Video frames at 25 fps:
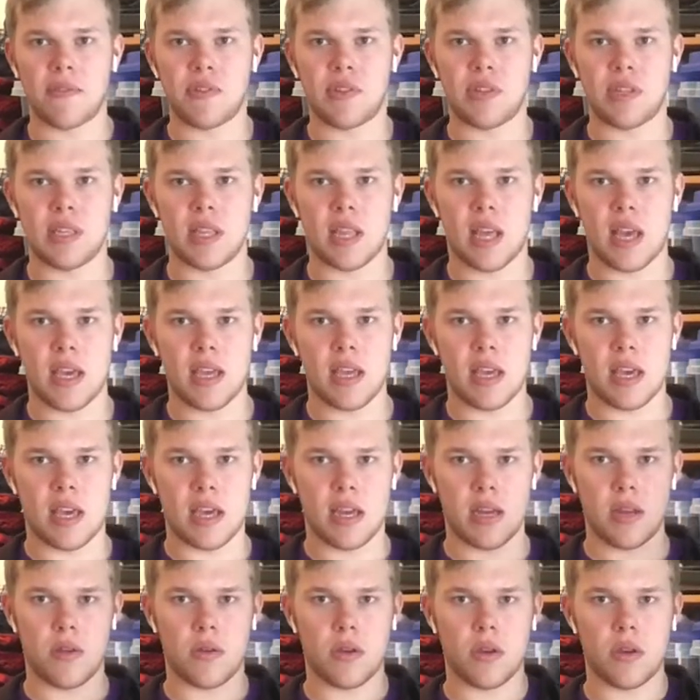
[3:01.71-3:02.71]
seen that
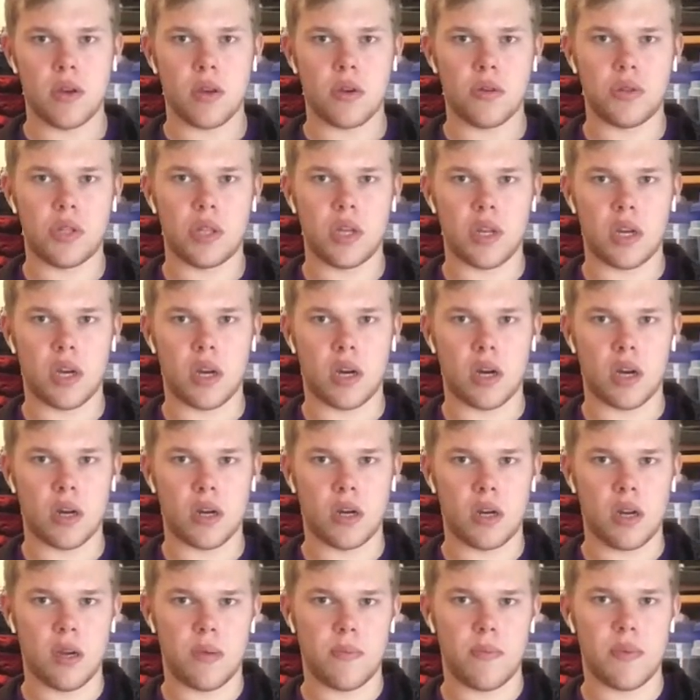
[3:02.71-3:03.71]
yet, you can go to the
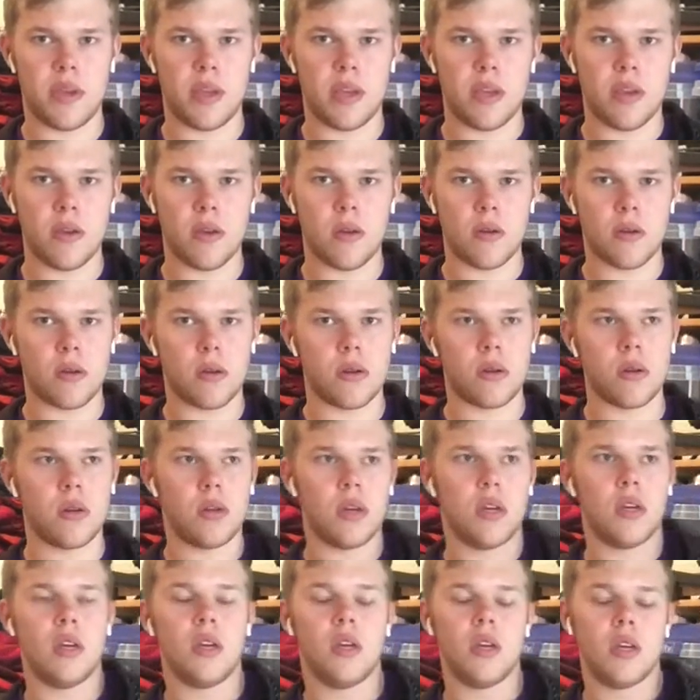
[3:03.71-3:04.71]
card up here
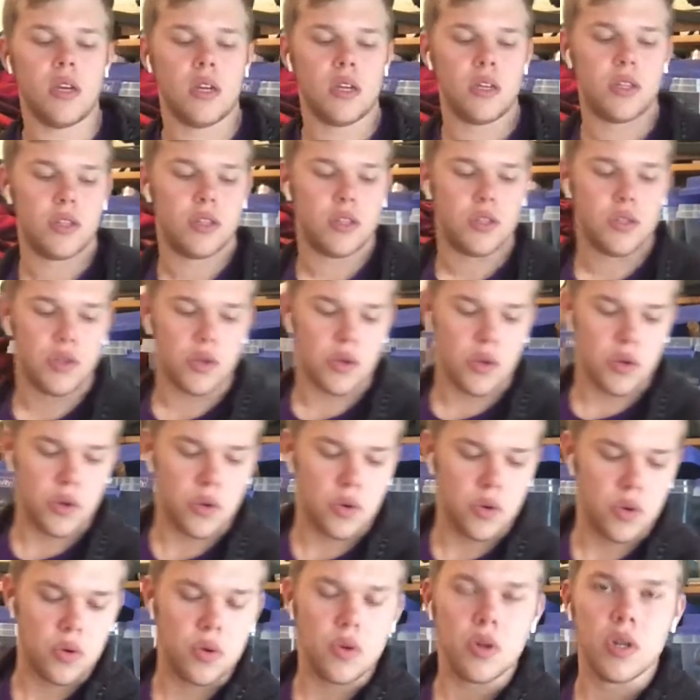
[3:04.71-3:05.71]

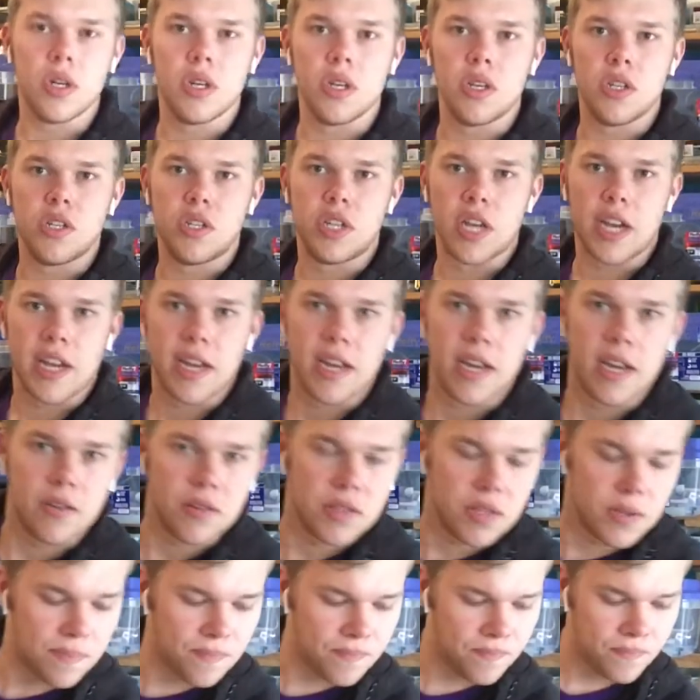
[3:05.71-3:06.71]
to check it
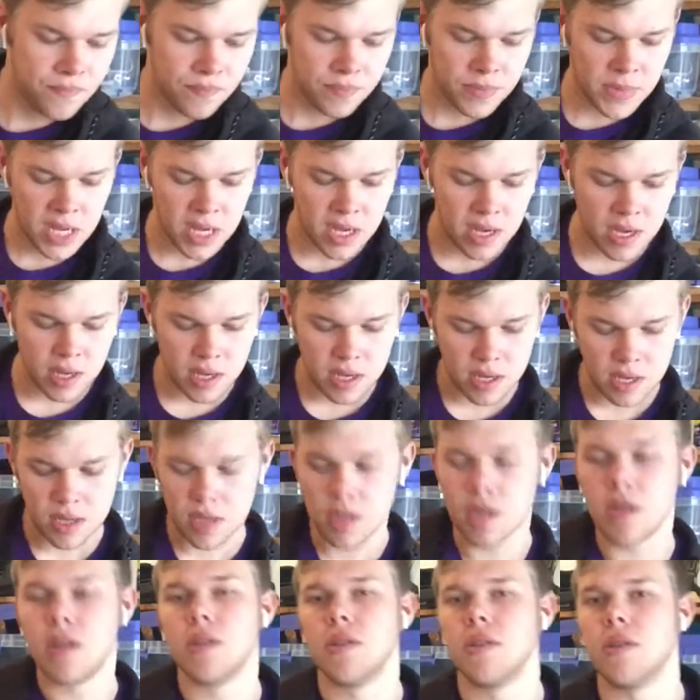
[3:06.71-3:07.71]
out.
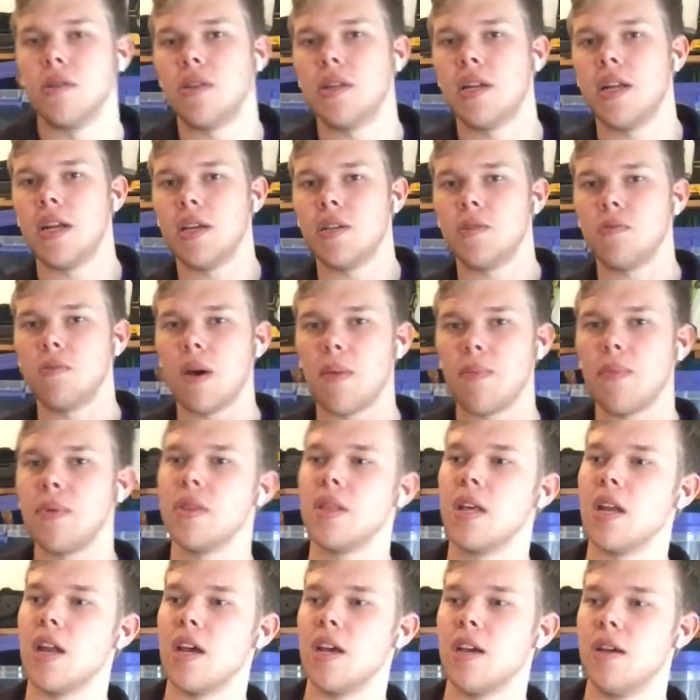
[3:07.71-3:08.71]
So today's weapon
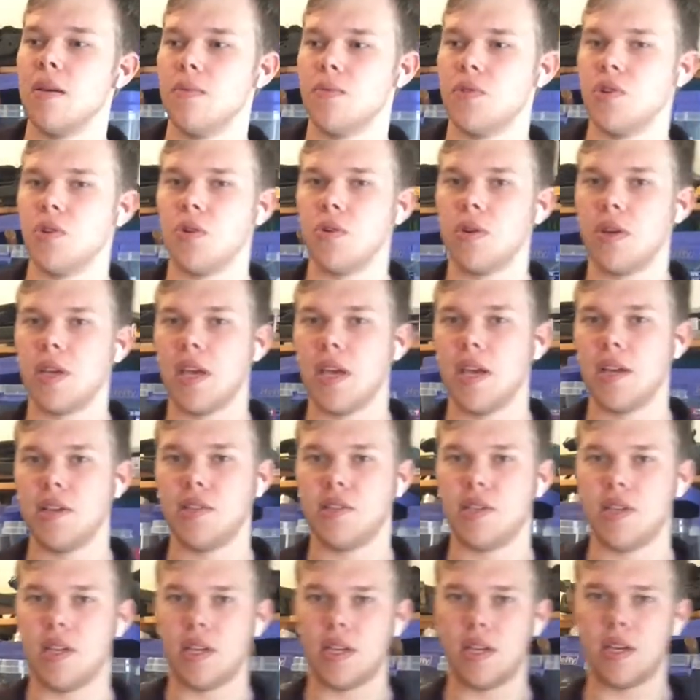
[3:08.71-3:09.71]
that I am
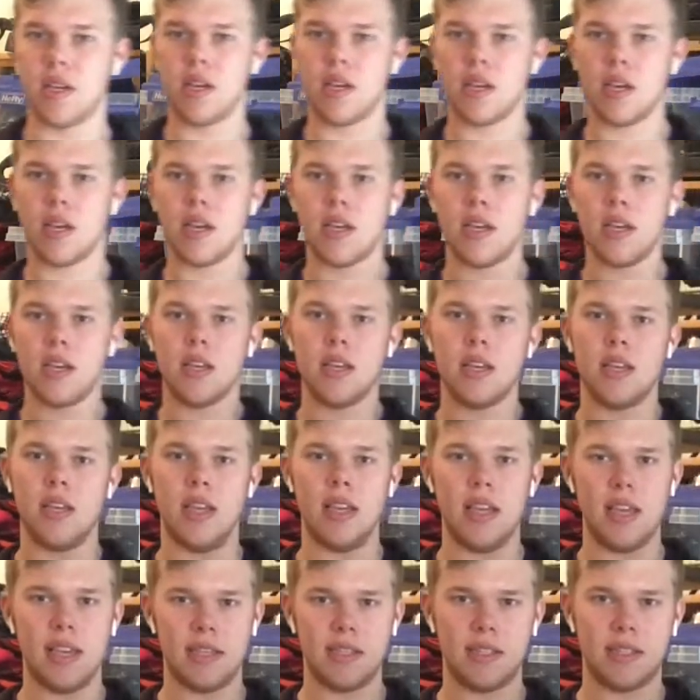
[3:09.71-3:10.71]
showcasing
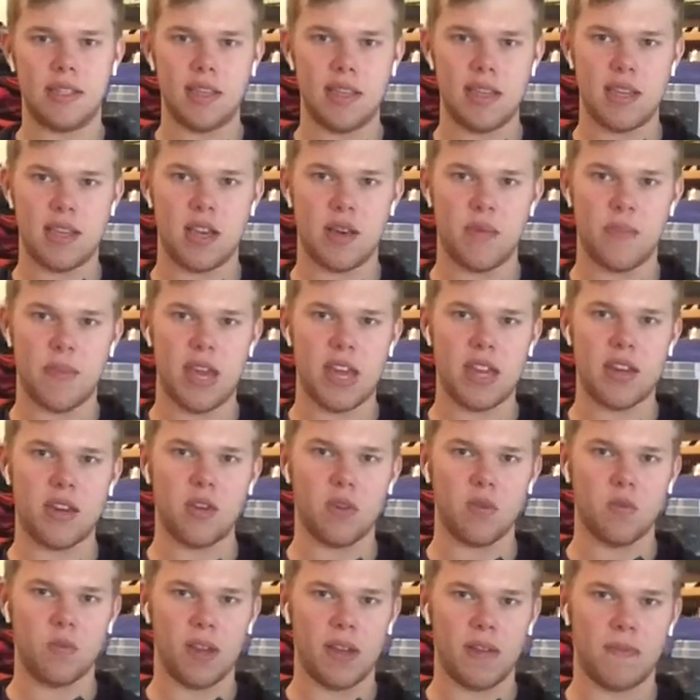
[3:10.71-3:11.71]
is the
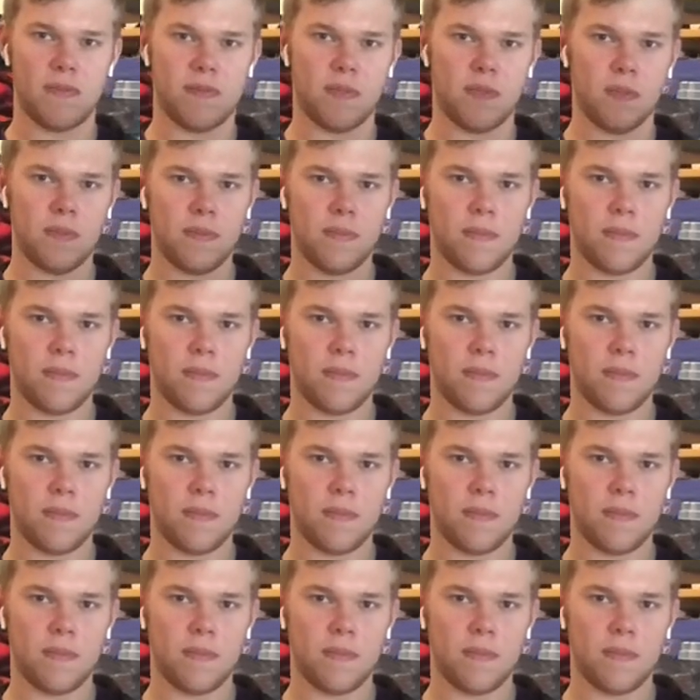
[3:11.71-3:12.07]
Commando Rifle.